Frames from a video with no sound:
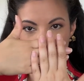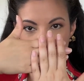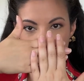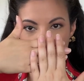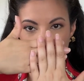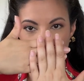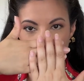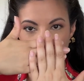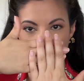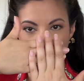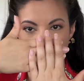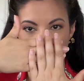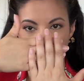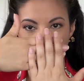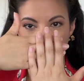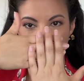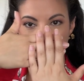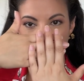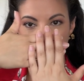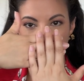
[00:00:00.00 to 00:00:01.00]
So
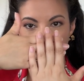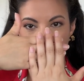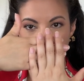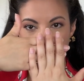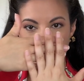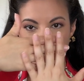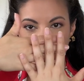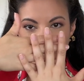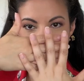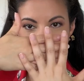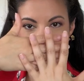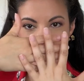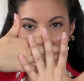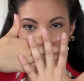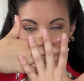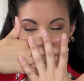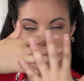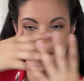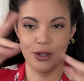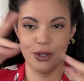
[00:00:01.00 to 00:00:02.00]
you want
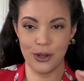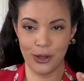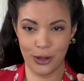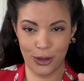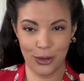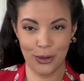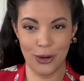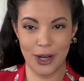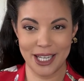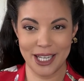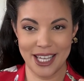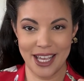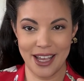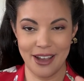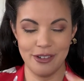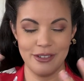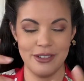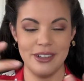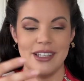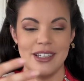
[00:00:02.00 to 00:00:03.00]
lesser thread
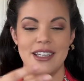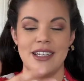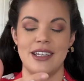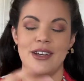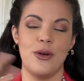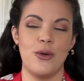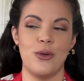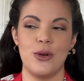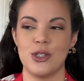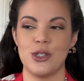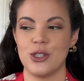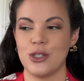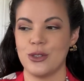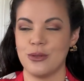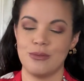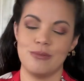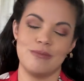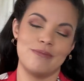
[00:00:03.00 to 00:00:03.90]
count, which